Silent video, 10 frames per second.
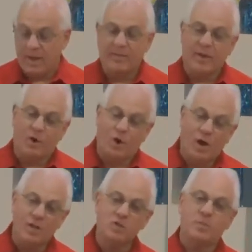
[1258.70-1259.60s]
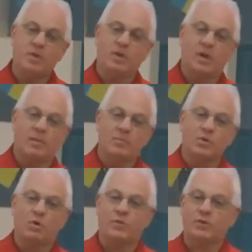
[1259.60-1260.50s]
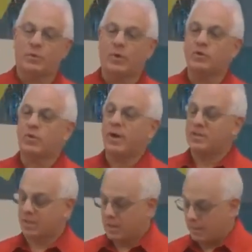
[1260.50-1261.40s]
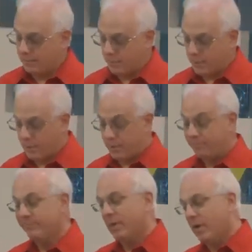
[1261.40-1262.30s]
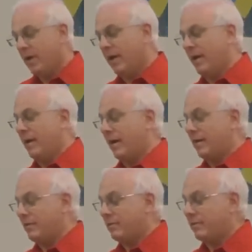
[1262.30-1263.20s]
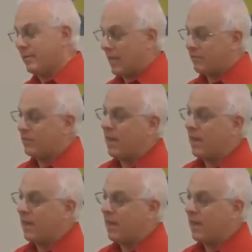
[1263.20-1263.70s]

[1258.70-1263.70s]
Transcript: And then her husband comes over to her and tries to comfort her, and I guess